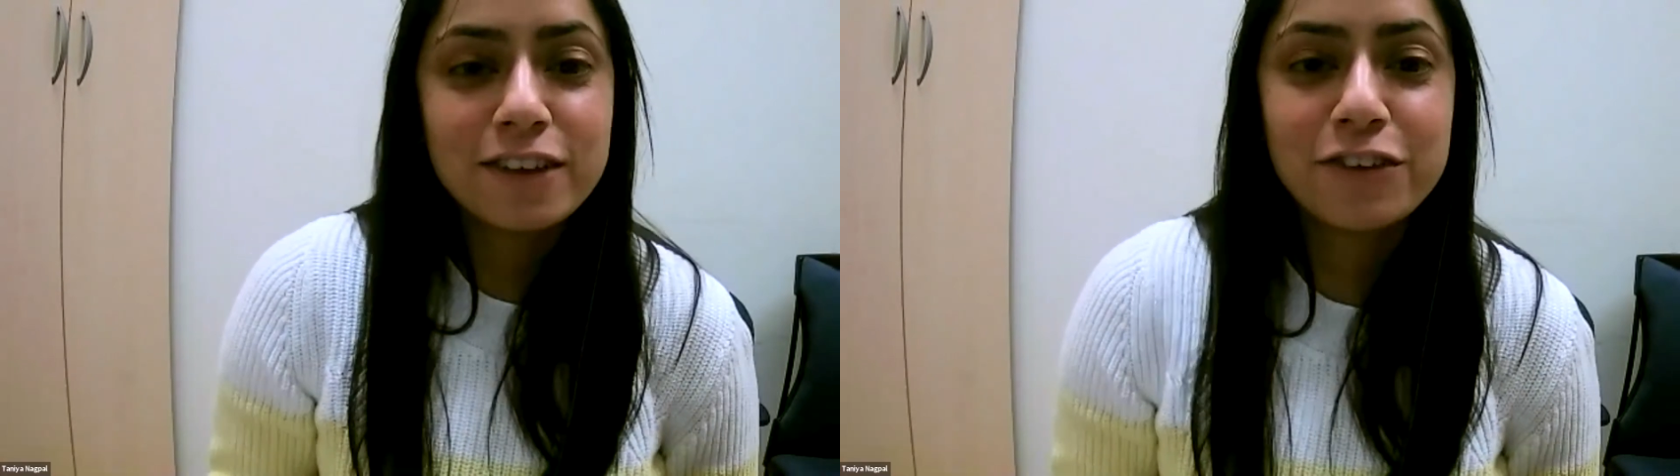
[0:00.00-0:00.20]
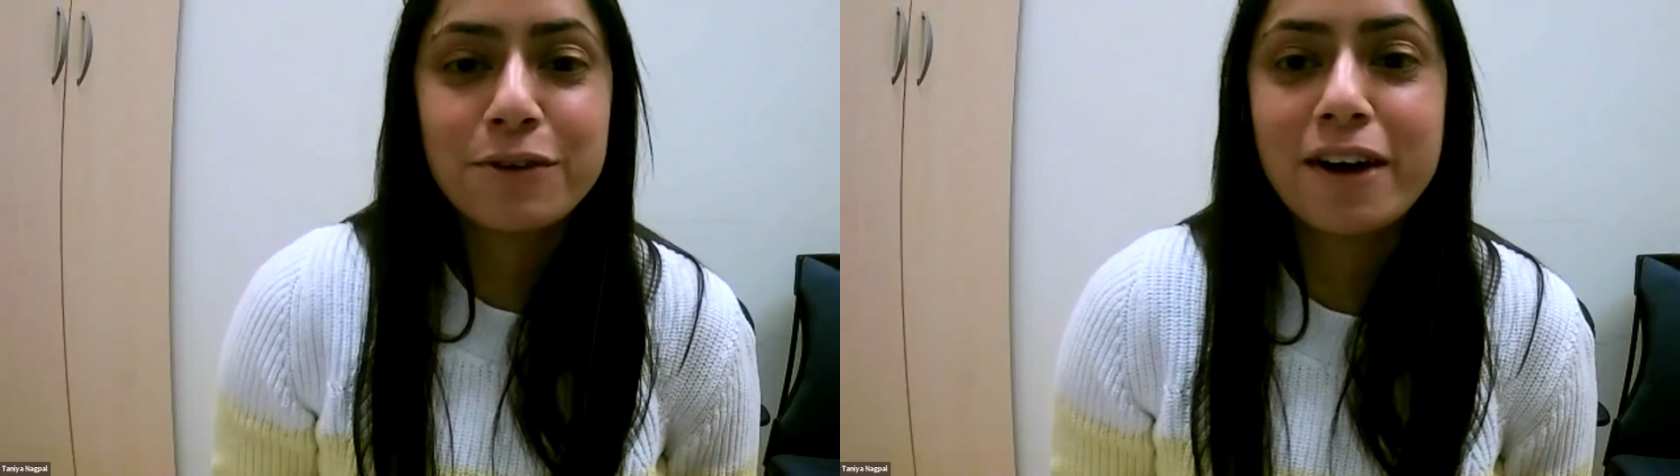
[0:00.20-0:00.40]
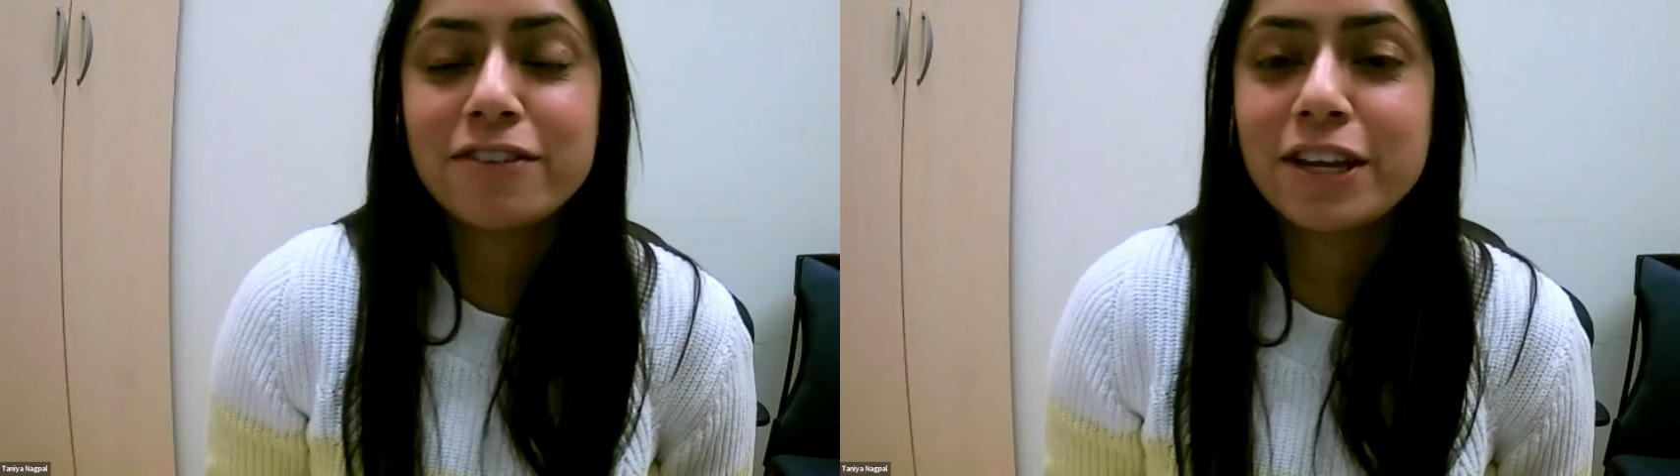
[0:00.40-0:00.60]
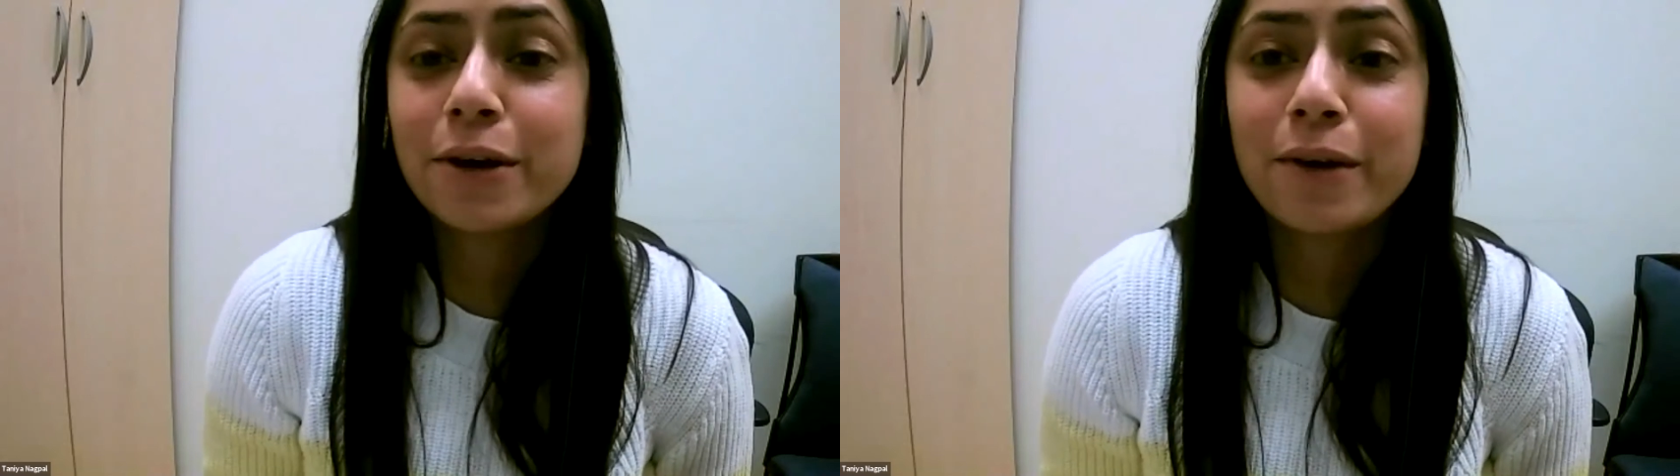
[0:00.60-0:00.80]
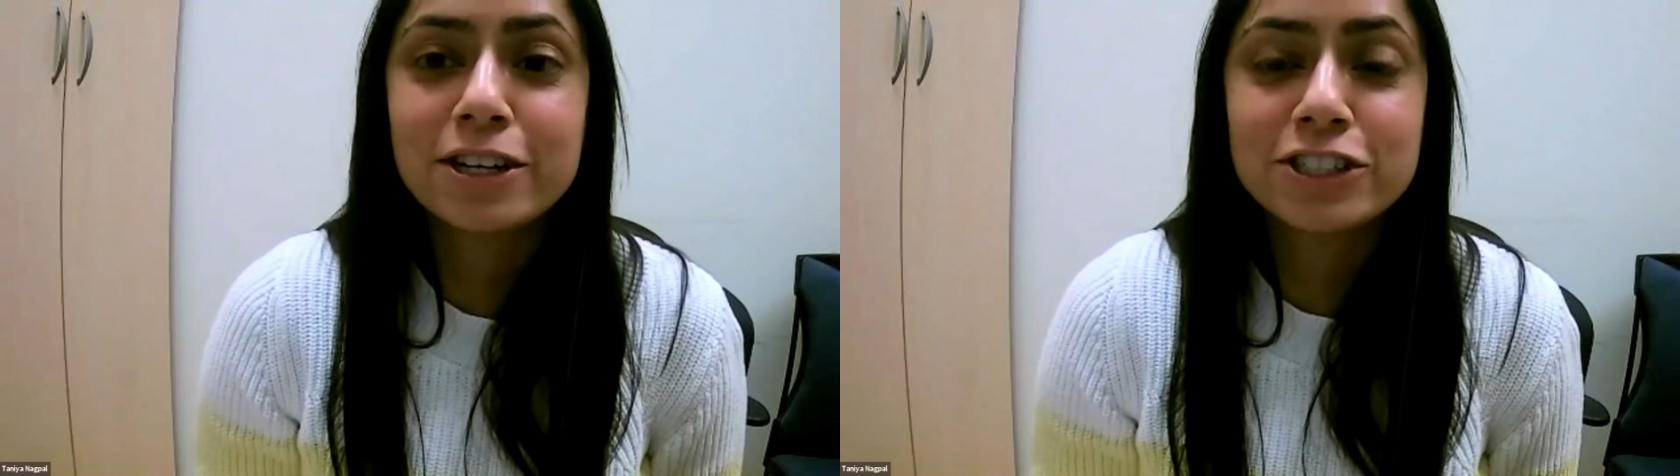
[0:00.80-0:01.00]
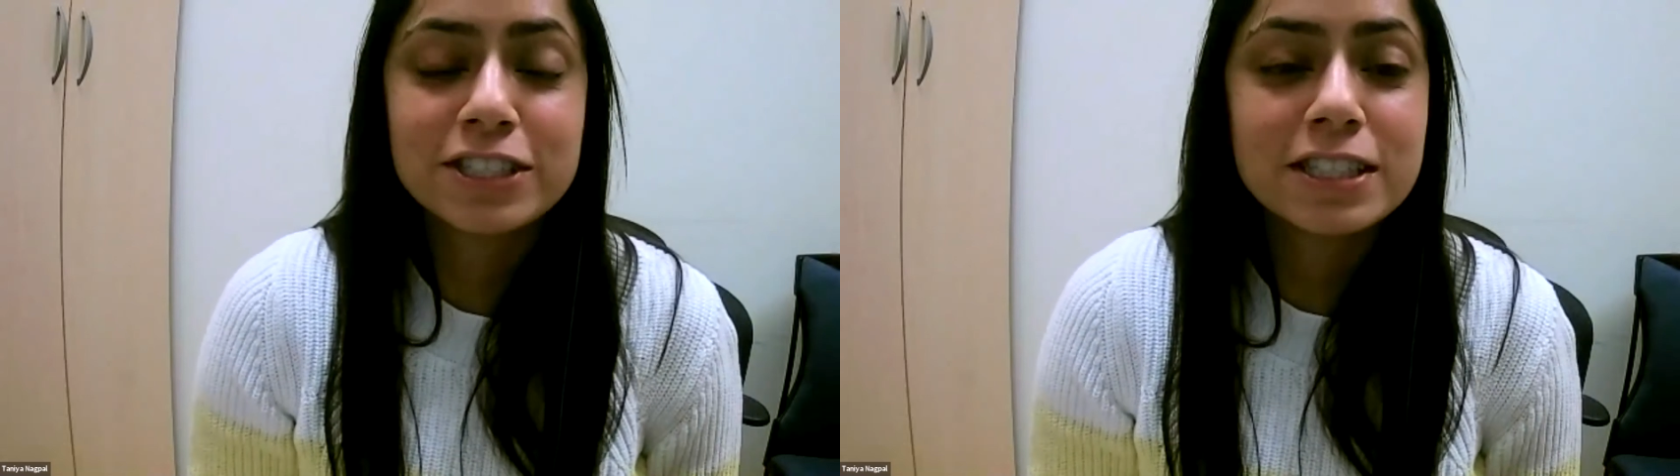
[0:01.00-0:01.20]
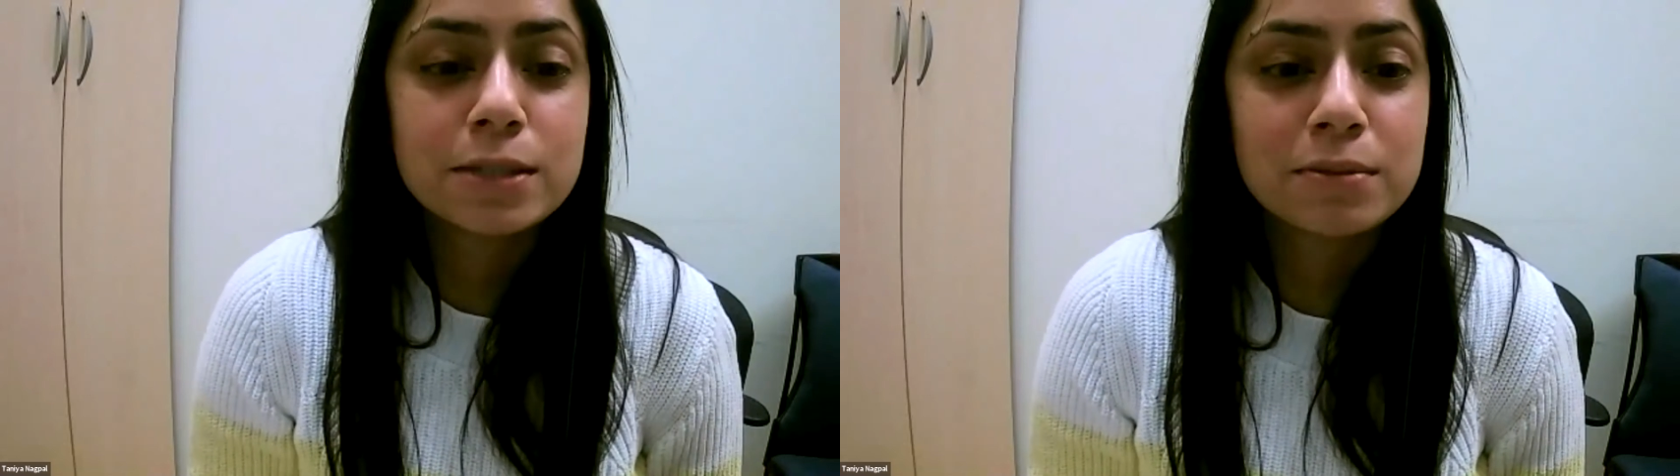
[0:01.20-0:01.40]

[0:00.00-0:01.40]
If you have any questions,